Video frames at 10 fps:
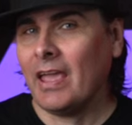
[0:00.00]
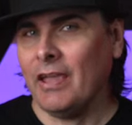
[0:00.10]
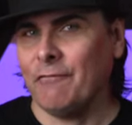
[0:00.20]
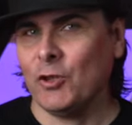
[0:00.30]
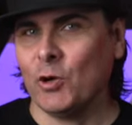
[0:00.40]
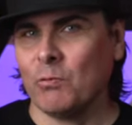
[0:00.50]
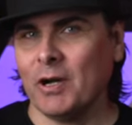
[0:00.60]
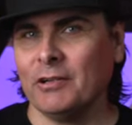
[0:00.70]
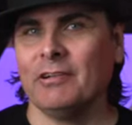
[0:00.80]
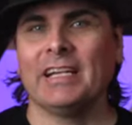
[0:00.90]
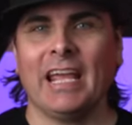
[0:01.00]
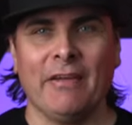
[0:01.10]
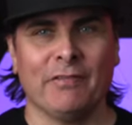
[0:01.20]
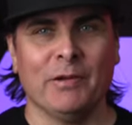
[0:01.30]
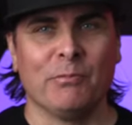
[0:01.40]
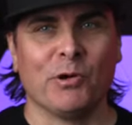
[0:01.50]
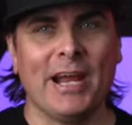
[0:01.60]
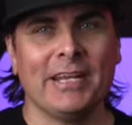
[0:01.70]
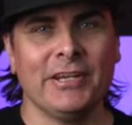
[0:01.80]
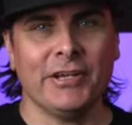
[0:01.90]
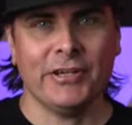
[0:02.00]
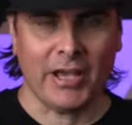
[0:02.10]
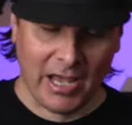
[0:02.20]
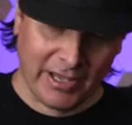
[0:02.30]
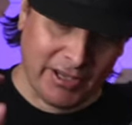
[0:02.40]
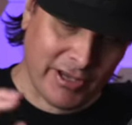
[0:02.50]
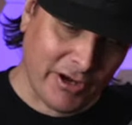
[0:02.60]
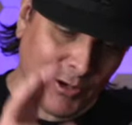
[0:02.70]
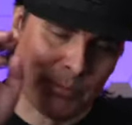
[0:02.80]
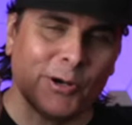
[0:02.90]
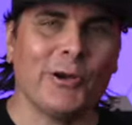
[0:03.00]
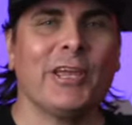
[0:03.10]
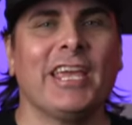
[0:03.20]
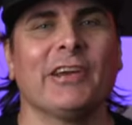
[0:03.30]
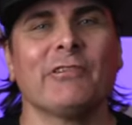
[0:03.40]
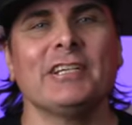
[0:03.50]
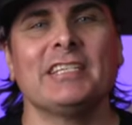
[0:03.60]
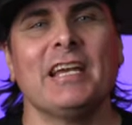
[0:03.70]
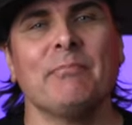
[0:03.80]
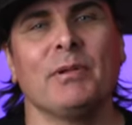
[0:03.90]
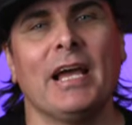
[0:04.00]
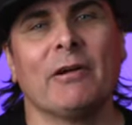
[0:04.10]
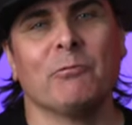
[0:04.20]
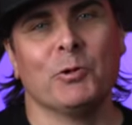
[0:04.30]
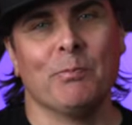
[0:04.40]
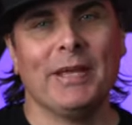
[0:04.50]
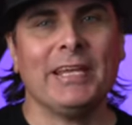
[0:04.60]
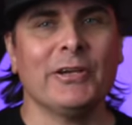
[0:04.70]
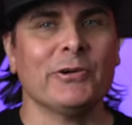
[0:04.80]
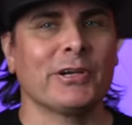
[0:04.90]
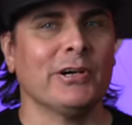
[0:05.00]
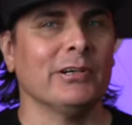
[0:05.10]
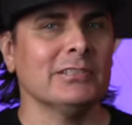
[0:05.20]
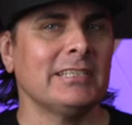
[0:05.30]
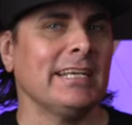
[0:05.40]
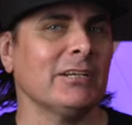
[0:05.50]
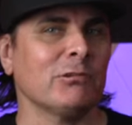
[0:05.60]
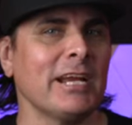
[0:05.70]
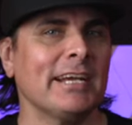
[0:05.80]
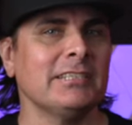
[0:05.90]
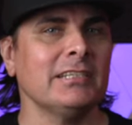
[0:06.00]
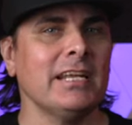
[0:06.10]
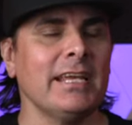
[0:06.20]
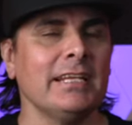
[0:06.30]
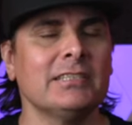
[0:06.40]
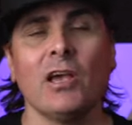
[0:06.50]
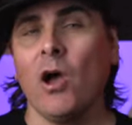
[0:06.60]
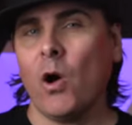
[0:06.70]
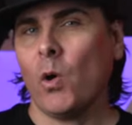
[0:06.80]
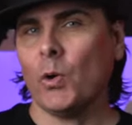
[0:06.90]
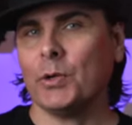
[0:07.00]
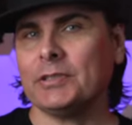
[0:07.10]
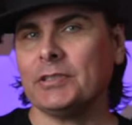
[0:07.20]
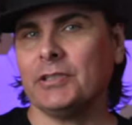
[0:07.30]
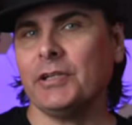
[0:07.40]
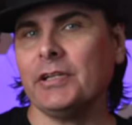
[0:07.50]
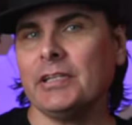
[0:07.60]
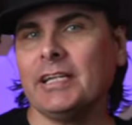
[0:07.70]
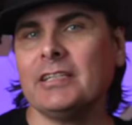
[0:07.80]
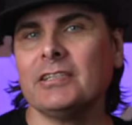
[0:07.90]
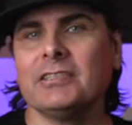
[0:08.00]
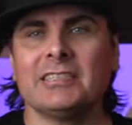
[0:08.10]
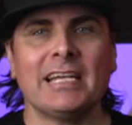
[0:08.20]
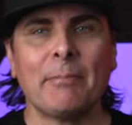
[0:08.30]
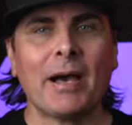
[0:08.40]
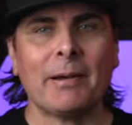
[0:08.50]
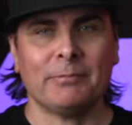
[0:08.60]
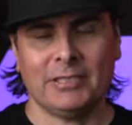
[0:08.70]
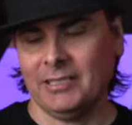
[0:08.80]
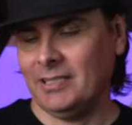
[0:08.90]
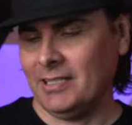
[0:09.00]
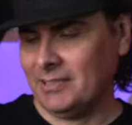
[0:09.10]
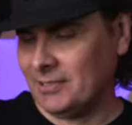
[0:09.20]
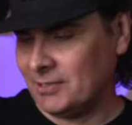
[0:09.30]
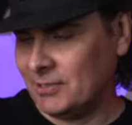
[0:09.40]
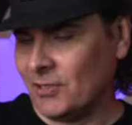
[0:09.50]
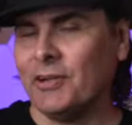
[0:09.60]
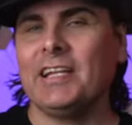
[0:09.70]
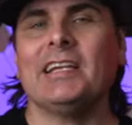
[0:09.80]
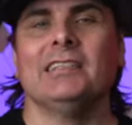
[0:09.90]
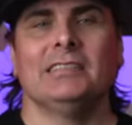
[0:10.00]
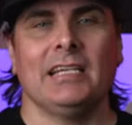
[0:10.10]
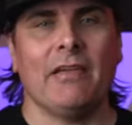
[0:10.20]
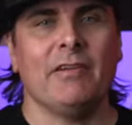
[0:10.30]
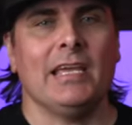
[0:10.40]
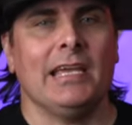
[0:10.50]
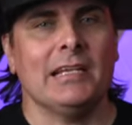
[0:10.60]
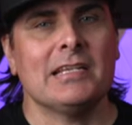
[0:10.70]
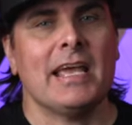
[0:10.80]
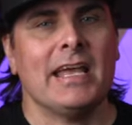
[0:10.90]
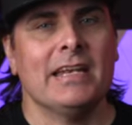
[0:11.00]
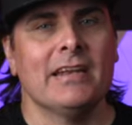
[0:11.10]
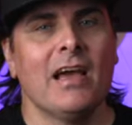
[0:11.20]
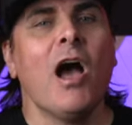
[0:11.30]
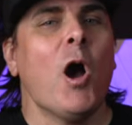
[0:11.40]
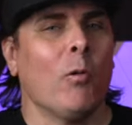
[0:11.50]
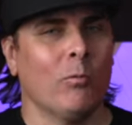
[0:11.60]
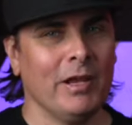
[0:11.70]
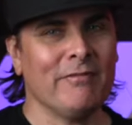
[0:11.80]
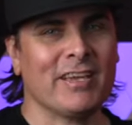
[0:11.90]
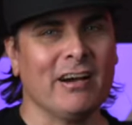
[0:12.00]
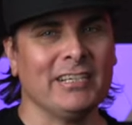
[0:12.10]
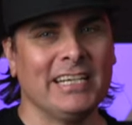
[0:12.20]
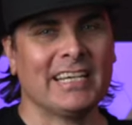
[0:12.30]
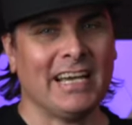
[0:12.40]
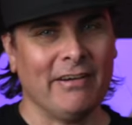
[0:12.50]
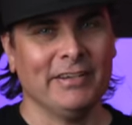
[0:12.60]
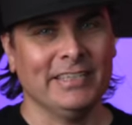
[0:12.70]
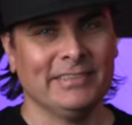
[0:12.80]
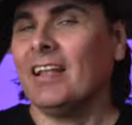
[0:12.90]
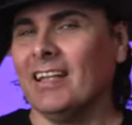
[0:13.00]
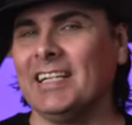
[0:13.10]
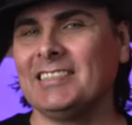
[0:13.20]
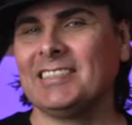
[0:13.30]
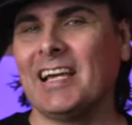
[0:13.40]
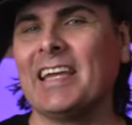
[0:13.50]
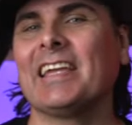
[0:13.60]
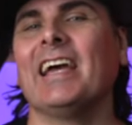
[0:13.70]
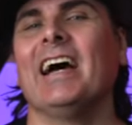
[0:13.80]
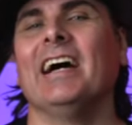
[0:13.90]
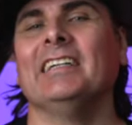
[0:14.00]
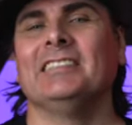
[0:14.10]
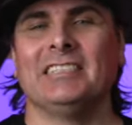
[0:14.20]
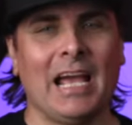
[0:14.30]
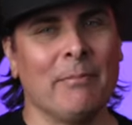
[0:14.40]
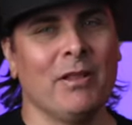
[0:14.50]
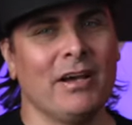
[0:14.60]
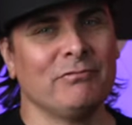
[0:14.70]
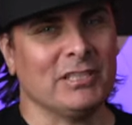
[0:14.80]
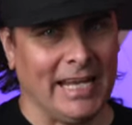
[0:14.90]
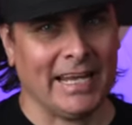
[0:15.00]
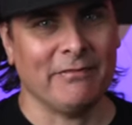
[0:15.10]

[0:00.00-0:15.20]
If you're wondering if the brand new GoPro Hero 10 Black will meet your content creation needs, or do you need to step up to the Sony ZV-E10? We've got you covered. Let's take a Jam Life Tech